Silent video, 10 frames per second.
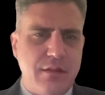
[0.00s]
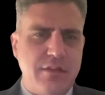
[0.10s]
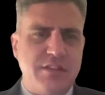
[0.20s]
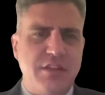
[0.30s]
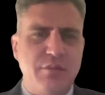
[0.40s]

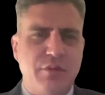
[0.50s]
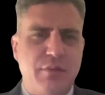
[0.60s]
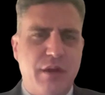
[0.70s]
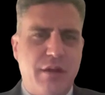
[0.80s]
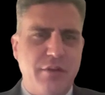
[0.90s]
the simpler
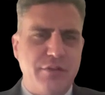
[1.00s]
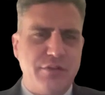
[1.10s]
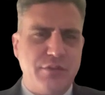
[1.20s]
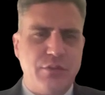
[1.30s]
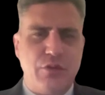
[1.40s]

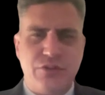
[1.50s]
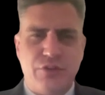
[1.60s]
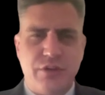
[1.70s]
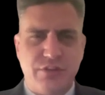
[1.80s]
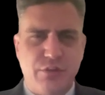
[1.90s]
models are more
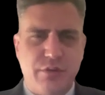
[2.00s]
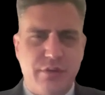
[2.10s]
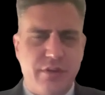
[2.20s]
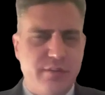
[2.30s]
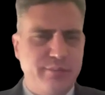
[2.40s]

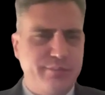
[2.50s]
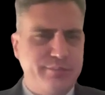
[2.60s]
trustworthy.